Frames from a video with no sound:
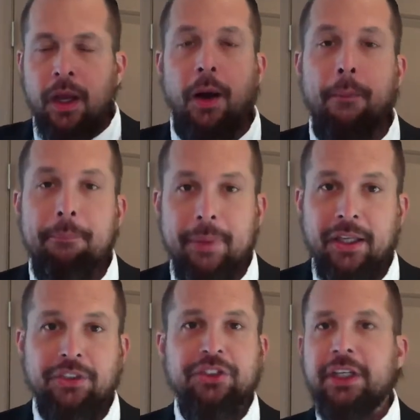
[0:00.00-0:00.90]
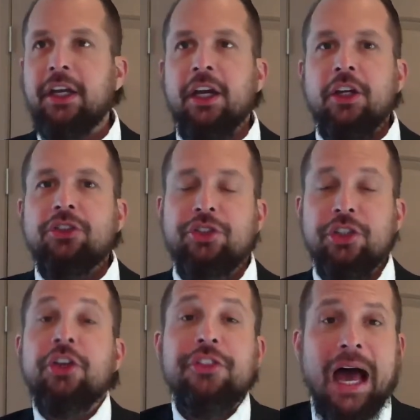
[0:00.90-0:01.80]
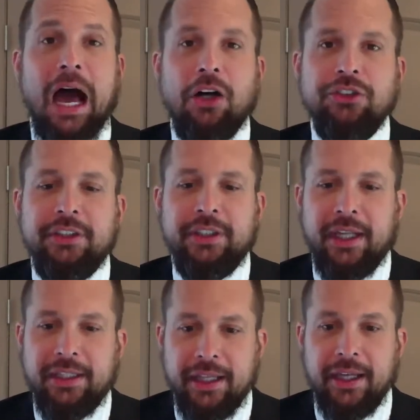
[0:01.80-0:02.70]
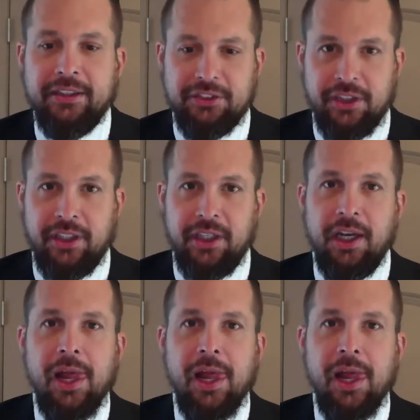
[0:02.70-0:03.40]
amazing 2019.